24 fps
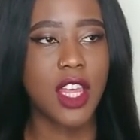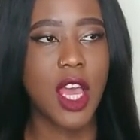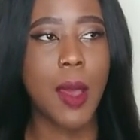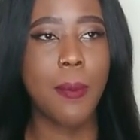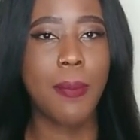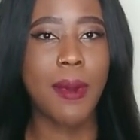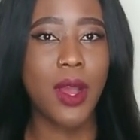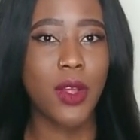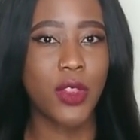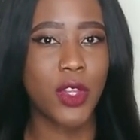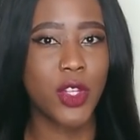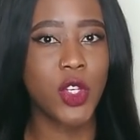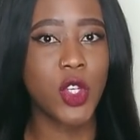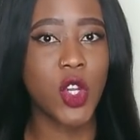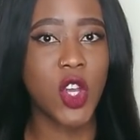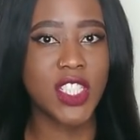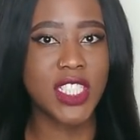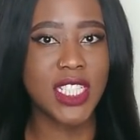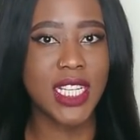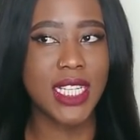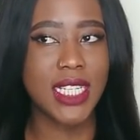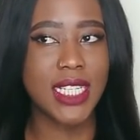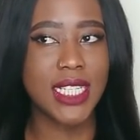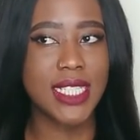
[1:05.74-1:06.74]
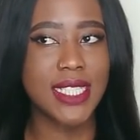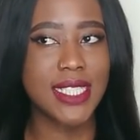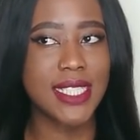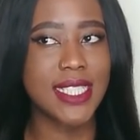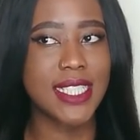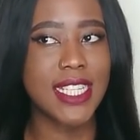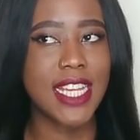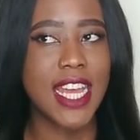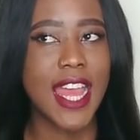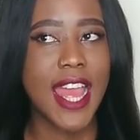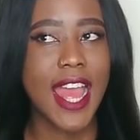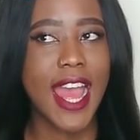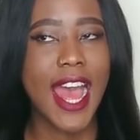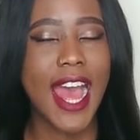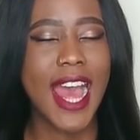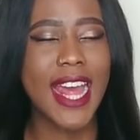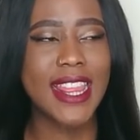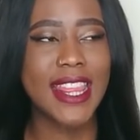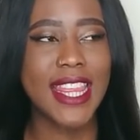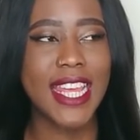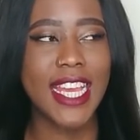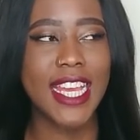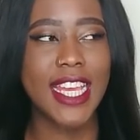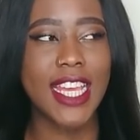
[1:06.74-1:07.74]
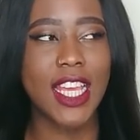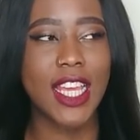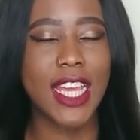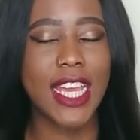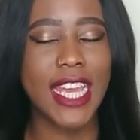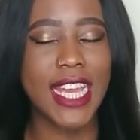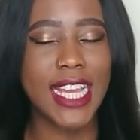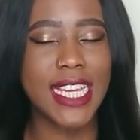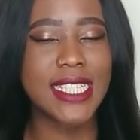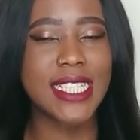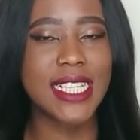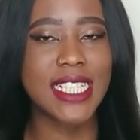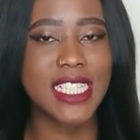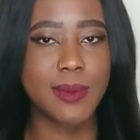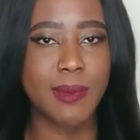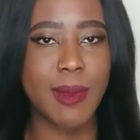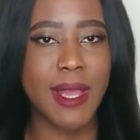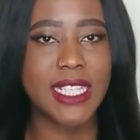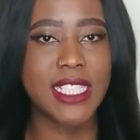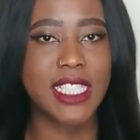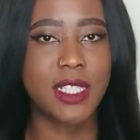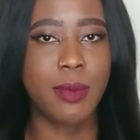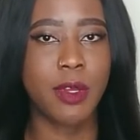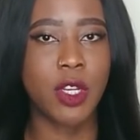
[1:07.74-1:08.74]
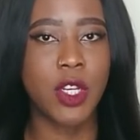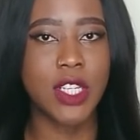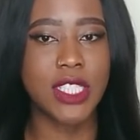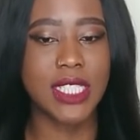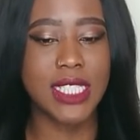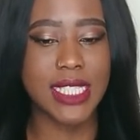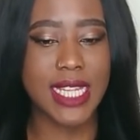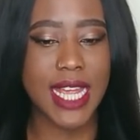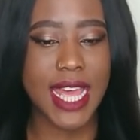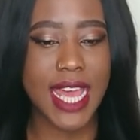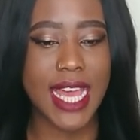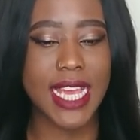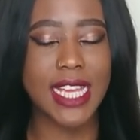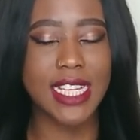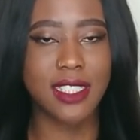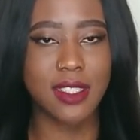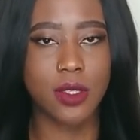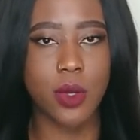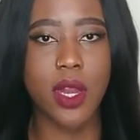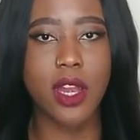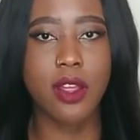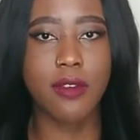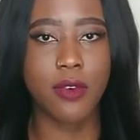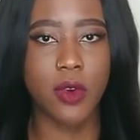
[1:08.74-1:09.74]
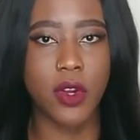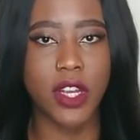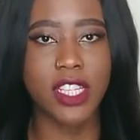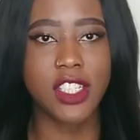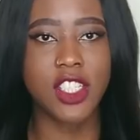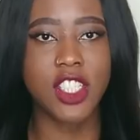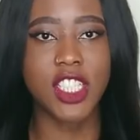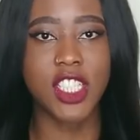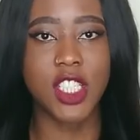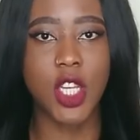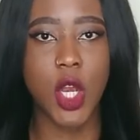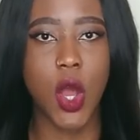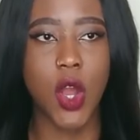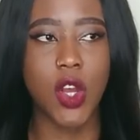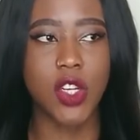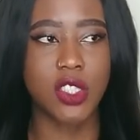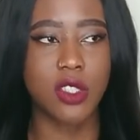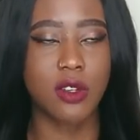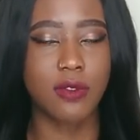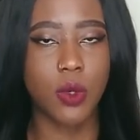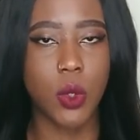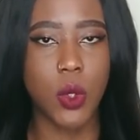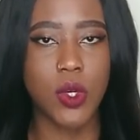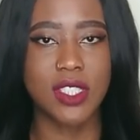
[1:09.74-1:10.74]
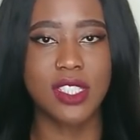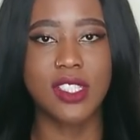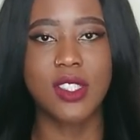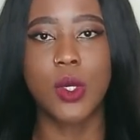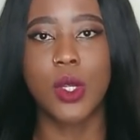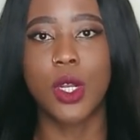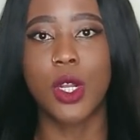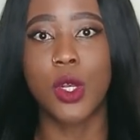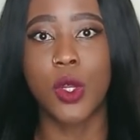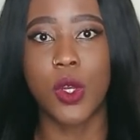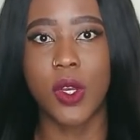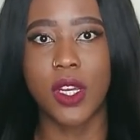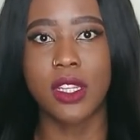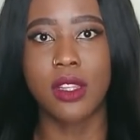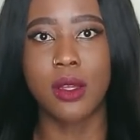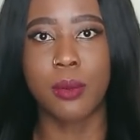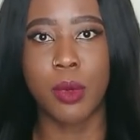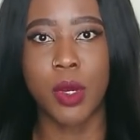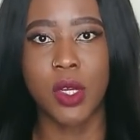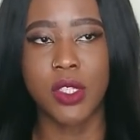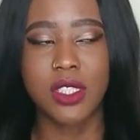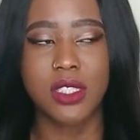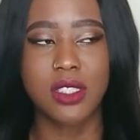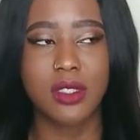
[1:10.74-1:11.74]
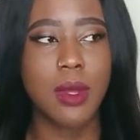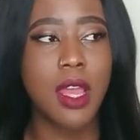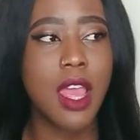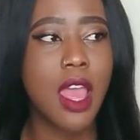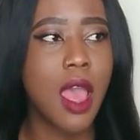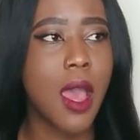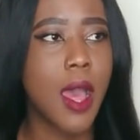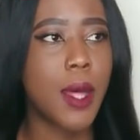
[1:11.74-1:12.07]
about the knottiness, I think it is expected because this hair is 24 inches long, so of course it's gonna knot at the bottom.